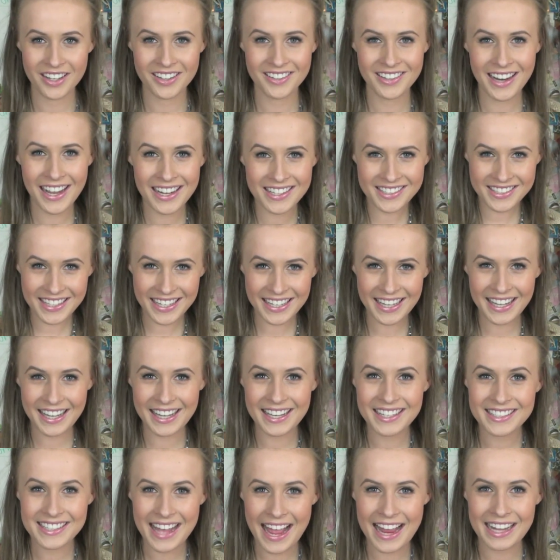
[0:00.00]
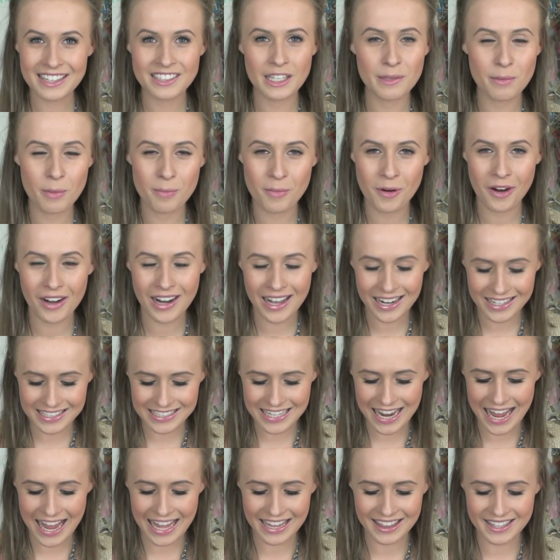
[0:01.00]
Next thing is a lip
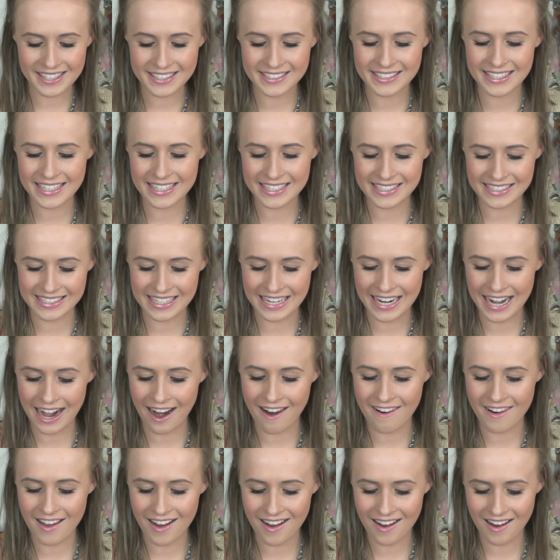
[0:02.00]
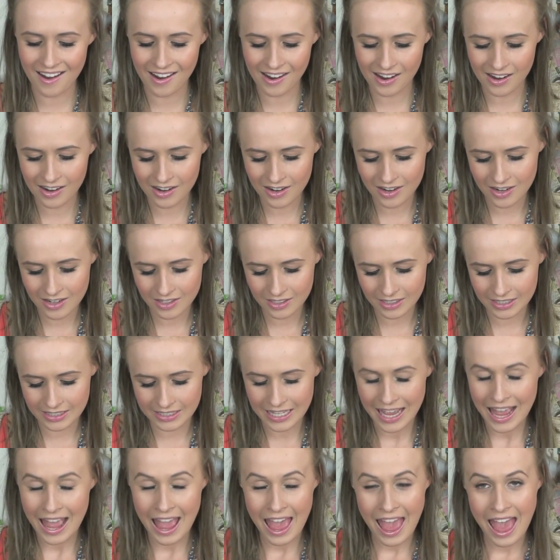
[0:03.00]
product and this is the NARS